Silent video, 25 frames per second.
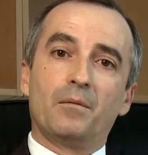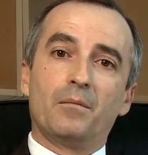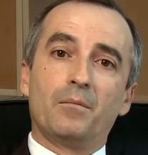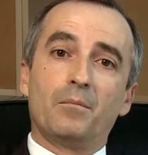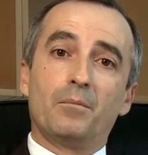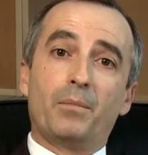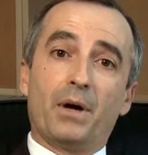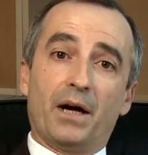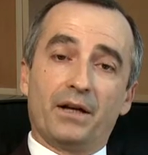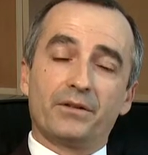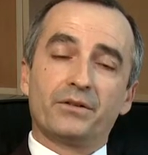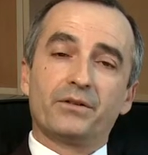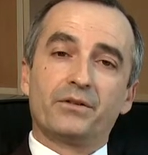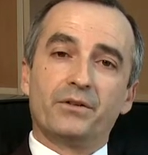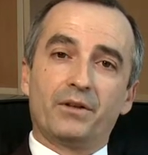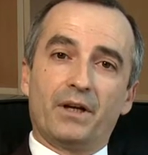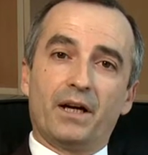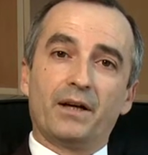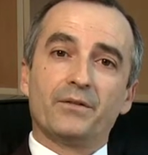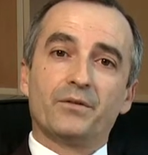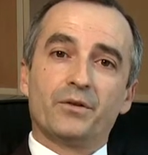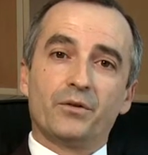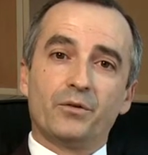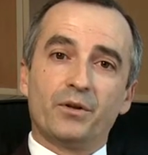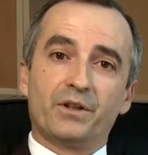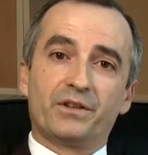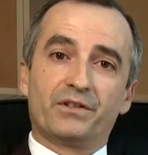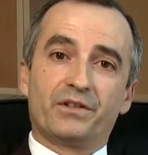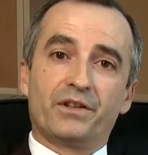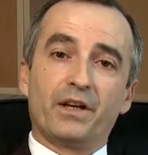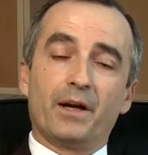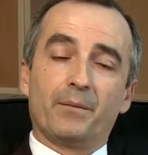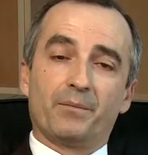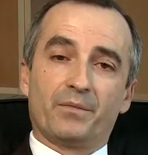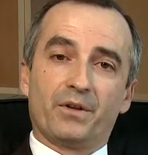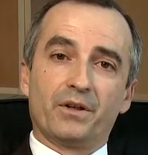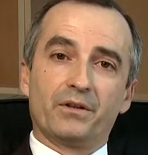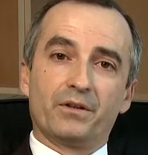but you'd have to
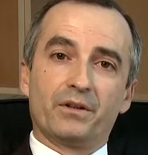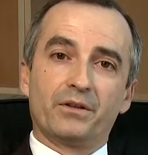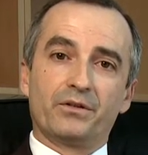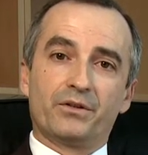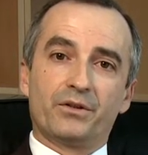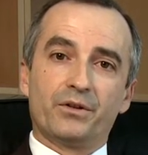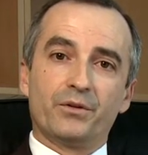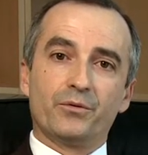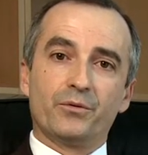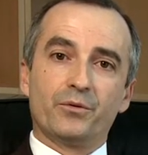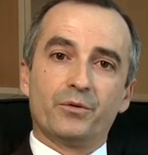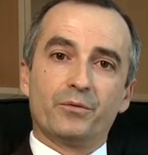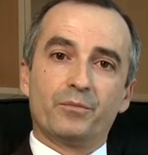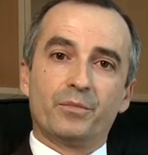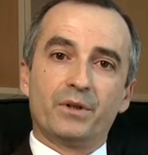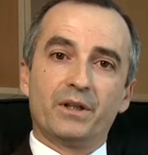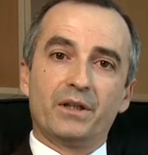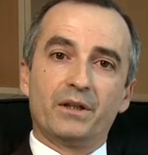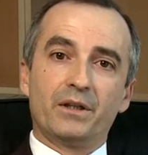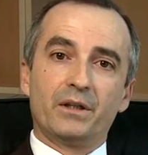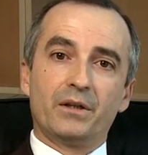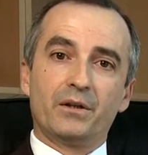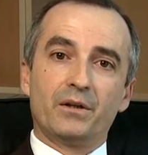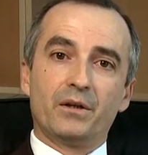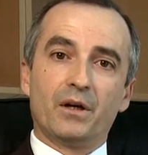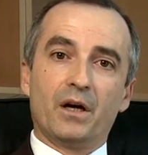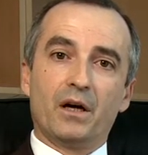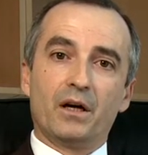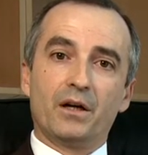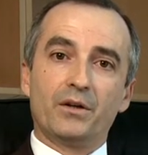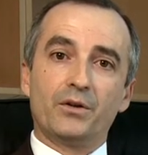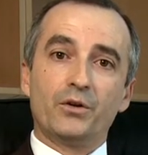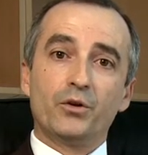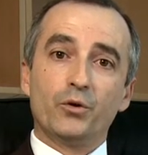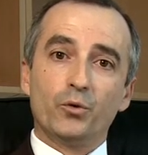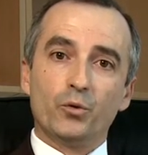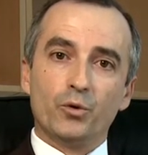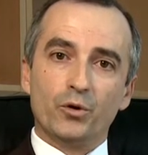accept that you
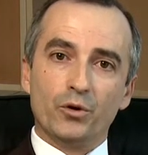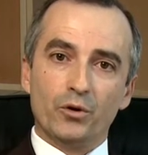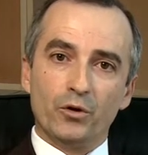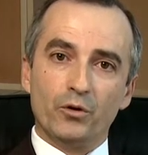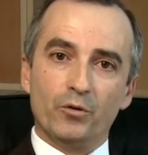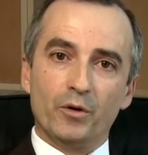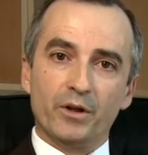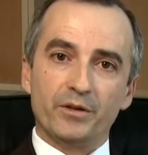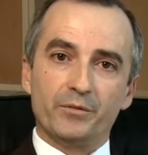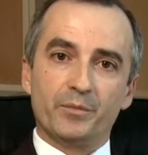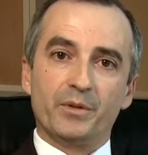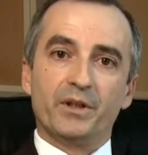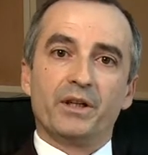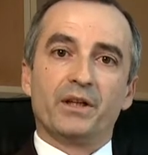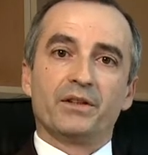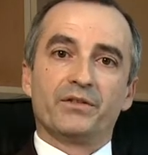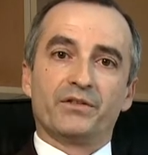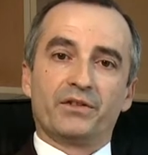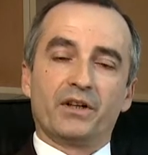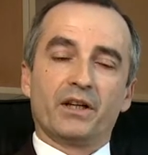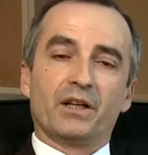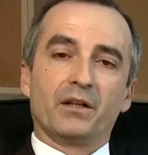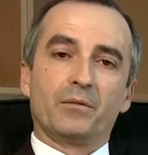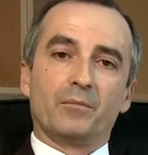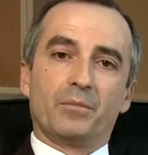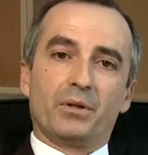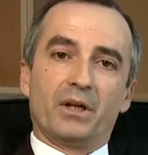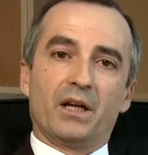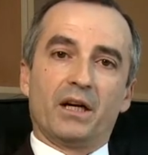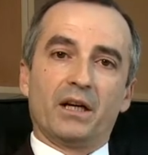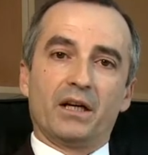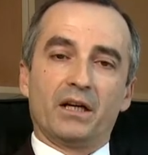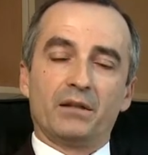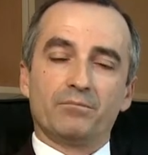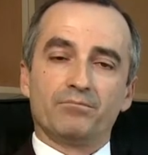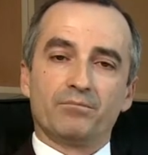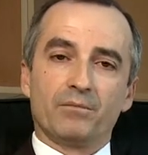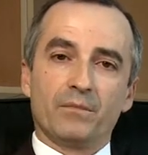would always be a second
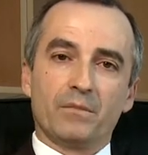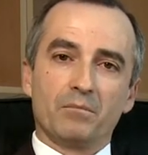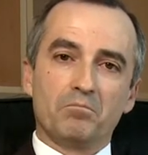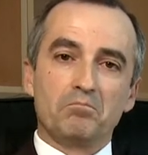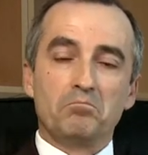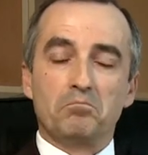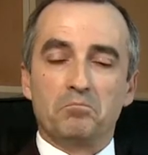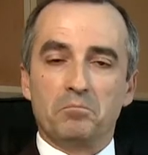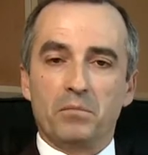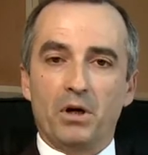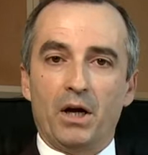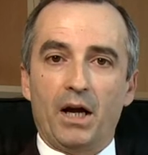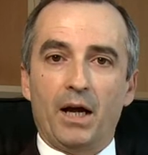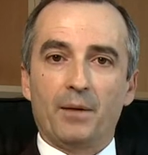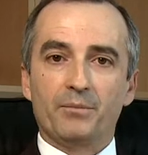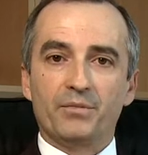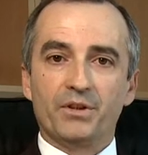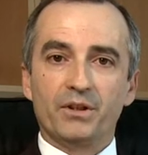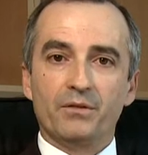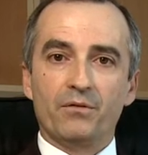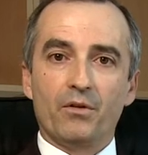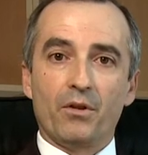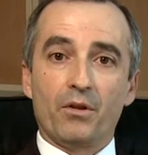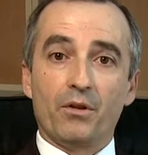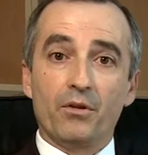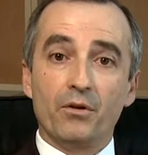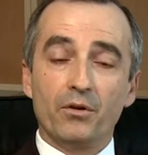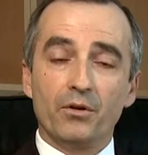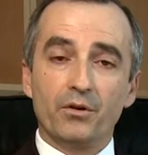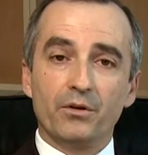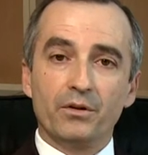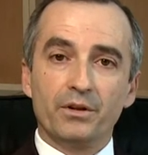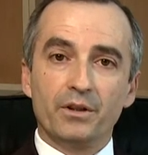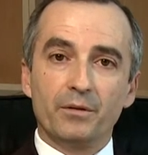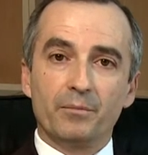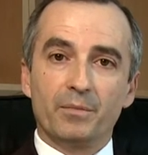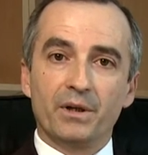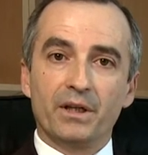player, perhaps even
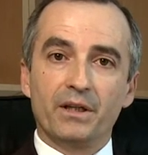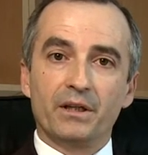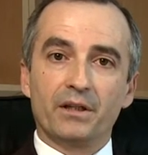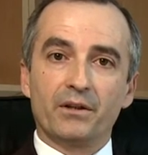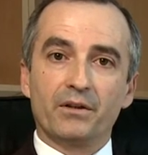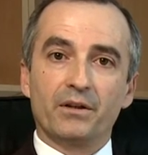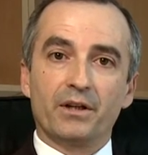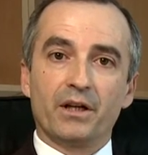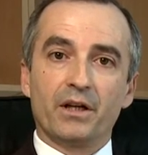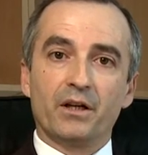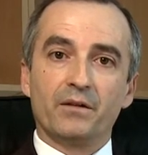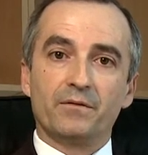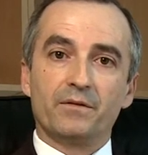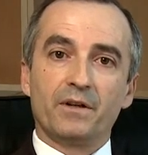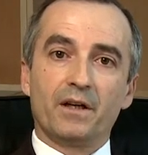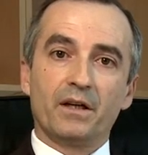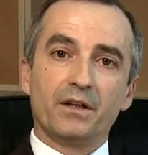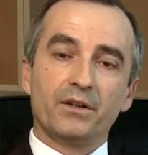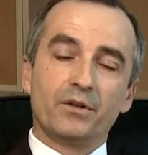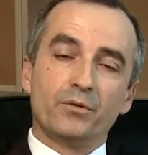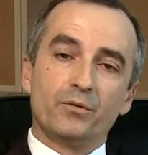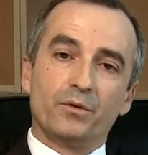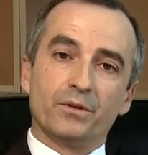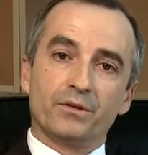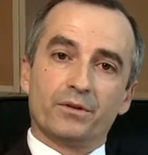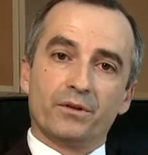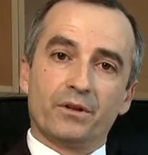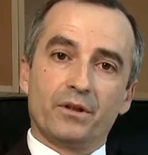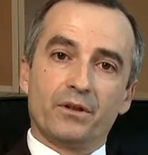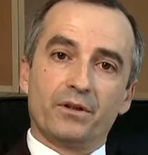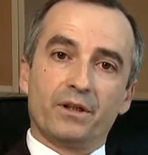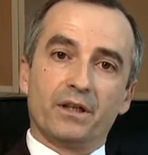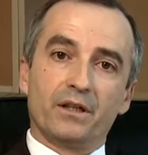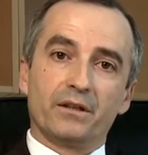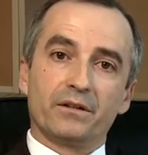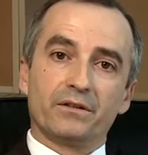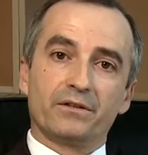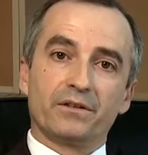third, depending on how far you want to go
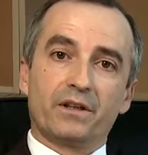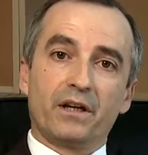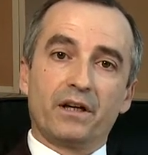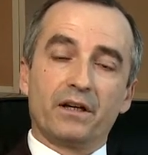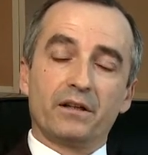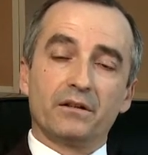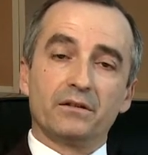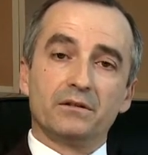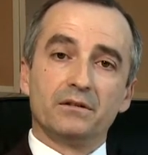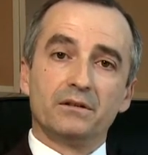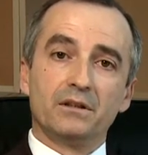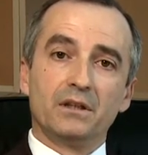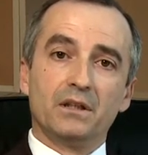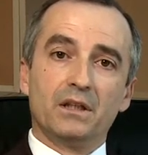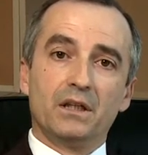down the scale.